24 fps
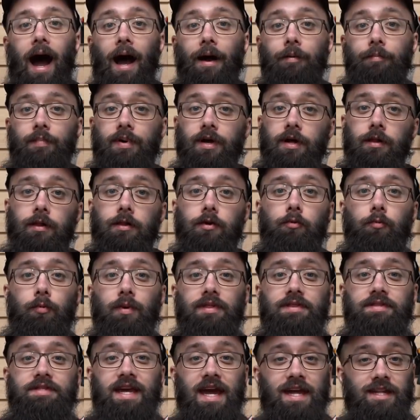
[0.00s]
I'm Bill
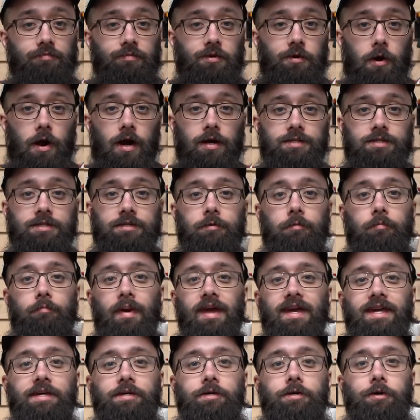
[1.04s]
with TANDEMKROSS,
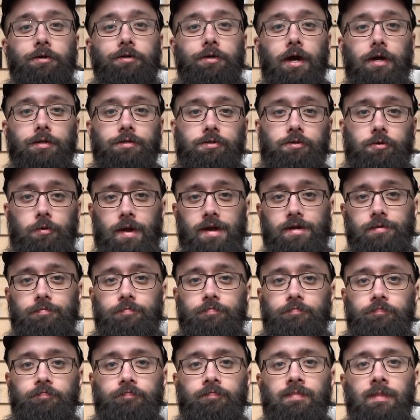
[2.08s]
making good guns great.
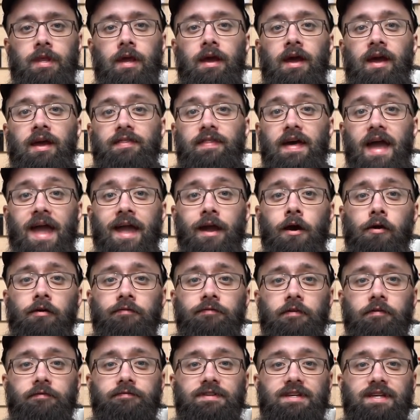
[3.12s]
The
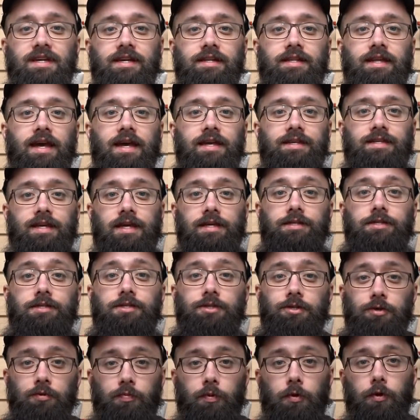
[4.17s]
AR-15 is a
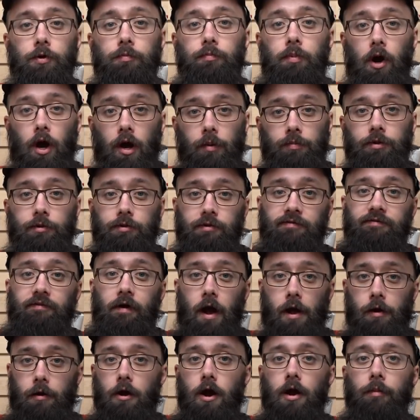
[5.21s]
super popular
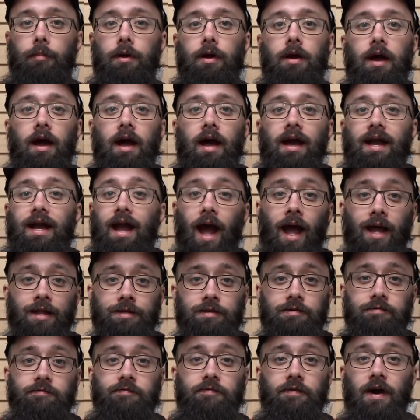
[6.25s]
firearm, kind
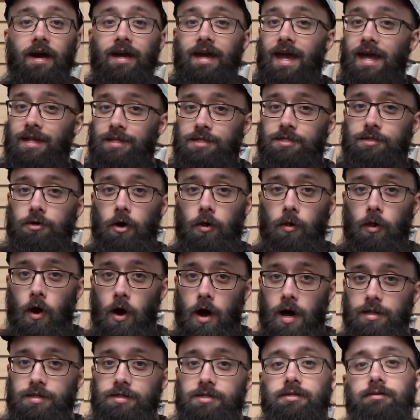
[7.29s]
of against all
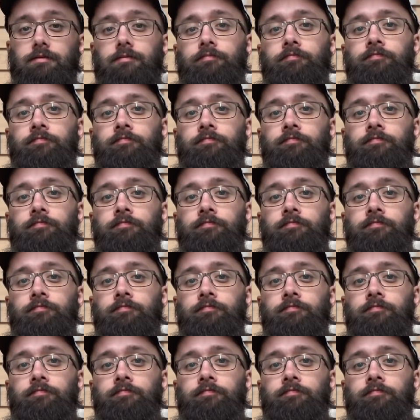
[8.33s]
odds.